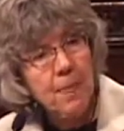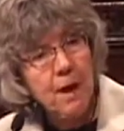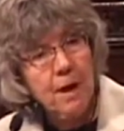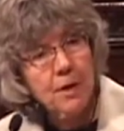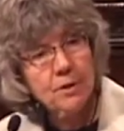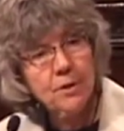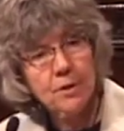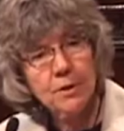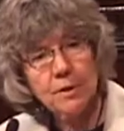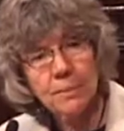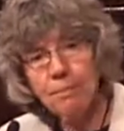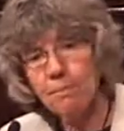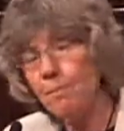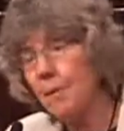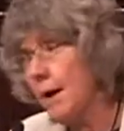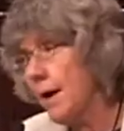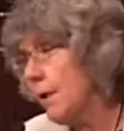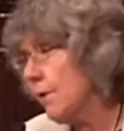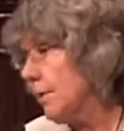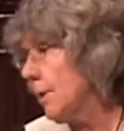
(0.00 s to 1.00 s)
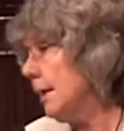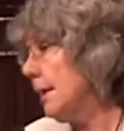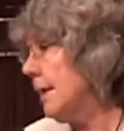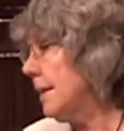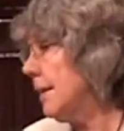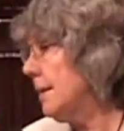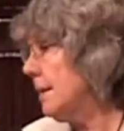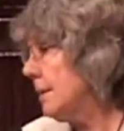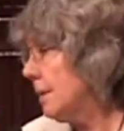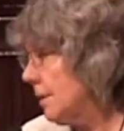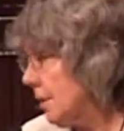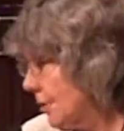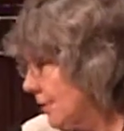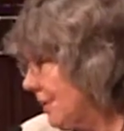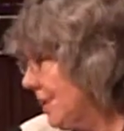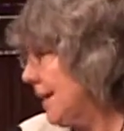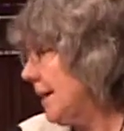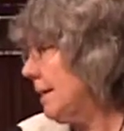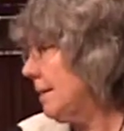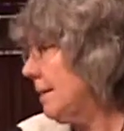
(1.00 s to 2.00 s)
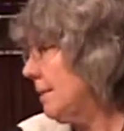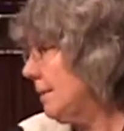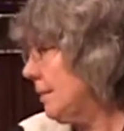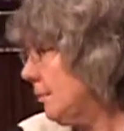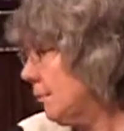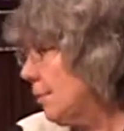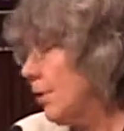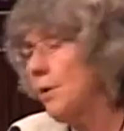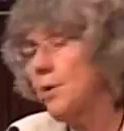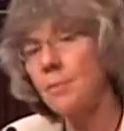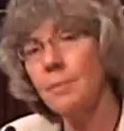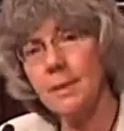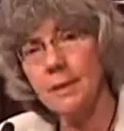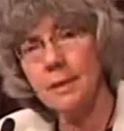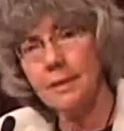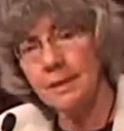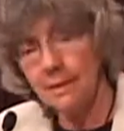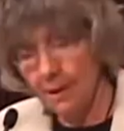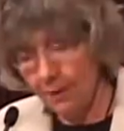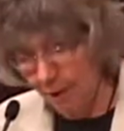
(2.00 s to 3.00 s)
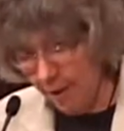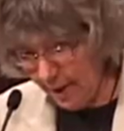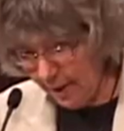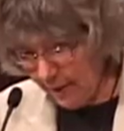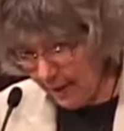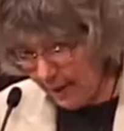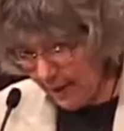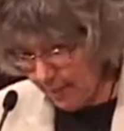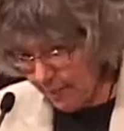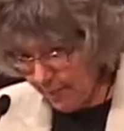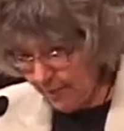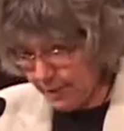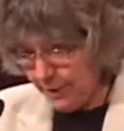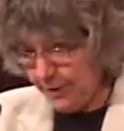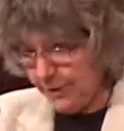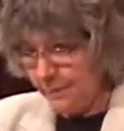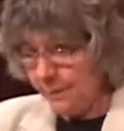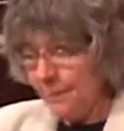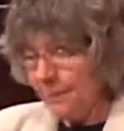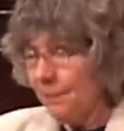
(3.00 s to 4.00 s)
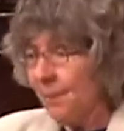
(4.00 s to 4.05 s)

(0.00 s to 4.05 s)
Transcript: are just barely learning the rudiments of our language.